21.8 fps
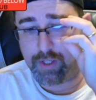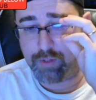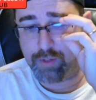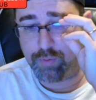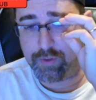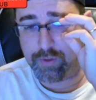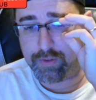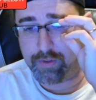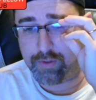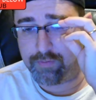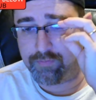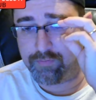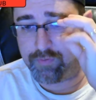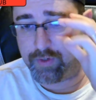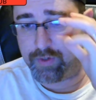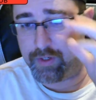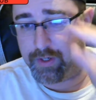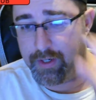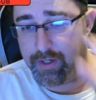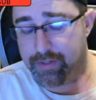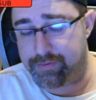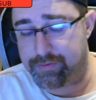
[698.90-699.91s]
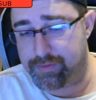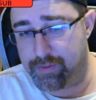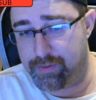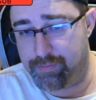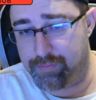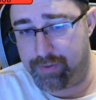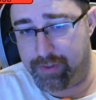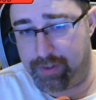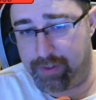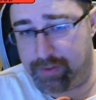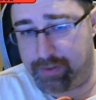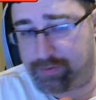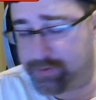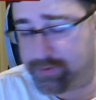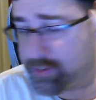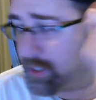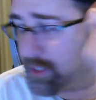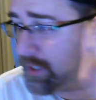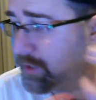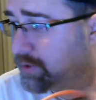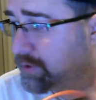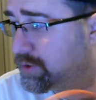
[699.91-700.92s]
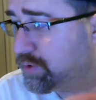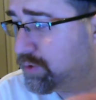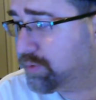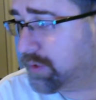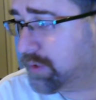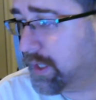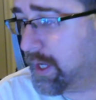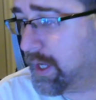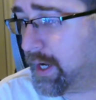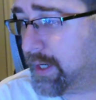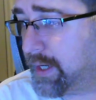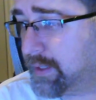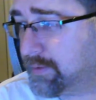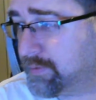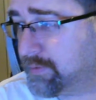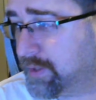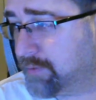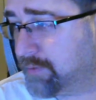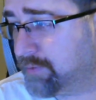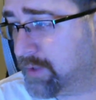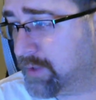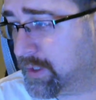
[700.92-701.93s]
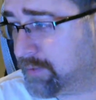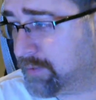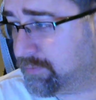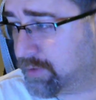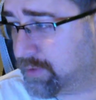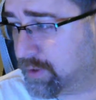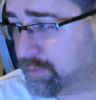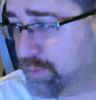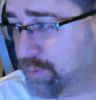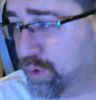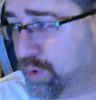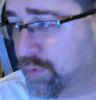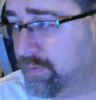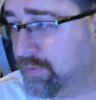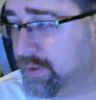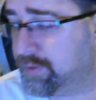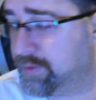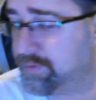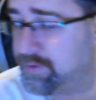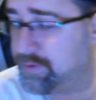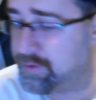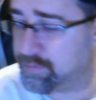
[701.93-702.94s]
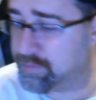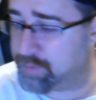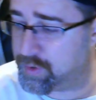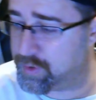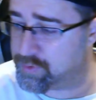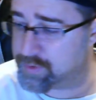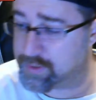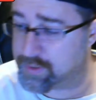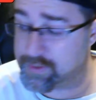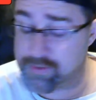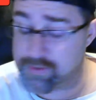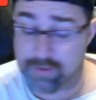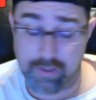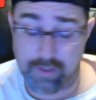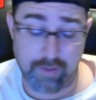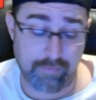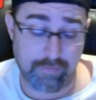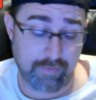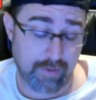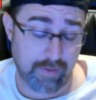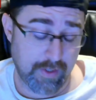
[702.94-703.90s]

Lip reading: with it and figure out some of the settings you would like differently for your movies and your music and stuff,